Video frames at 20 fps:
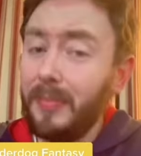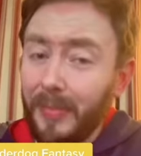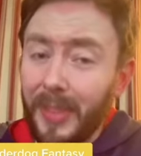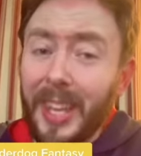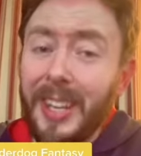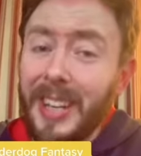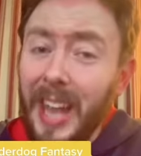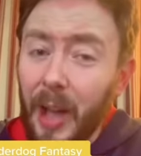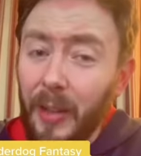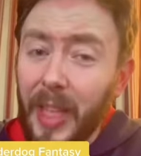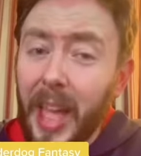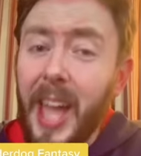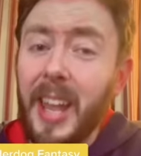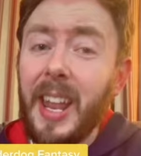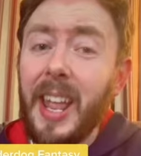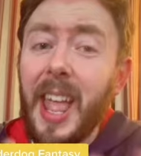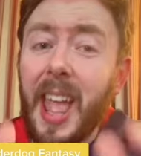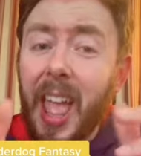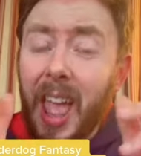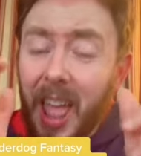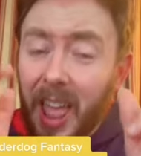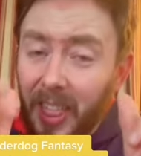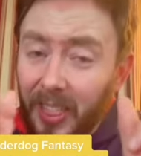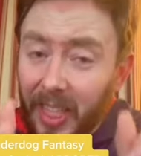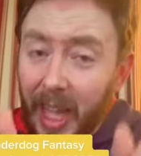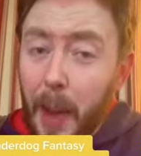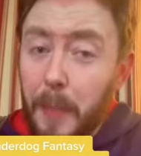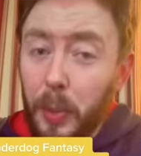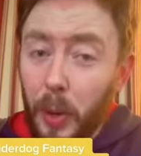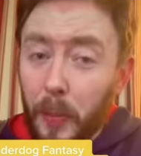Now,
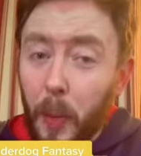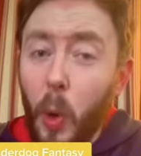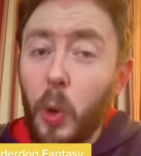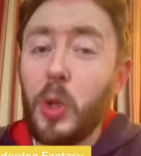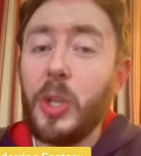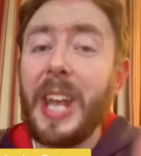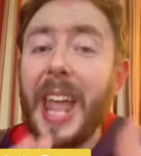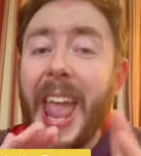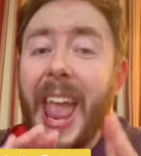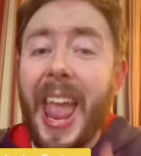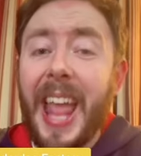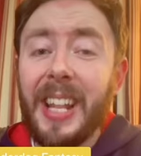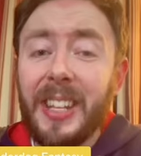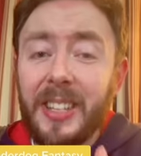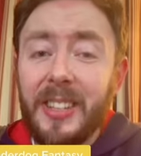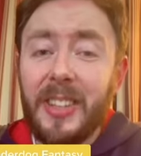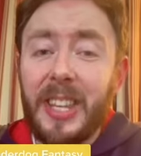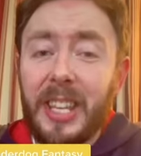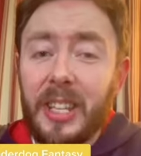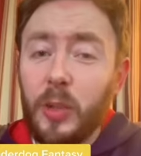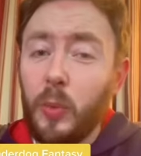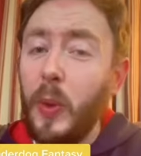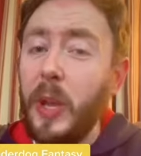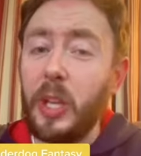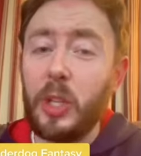that promotion ends this week,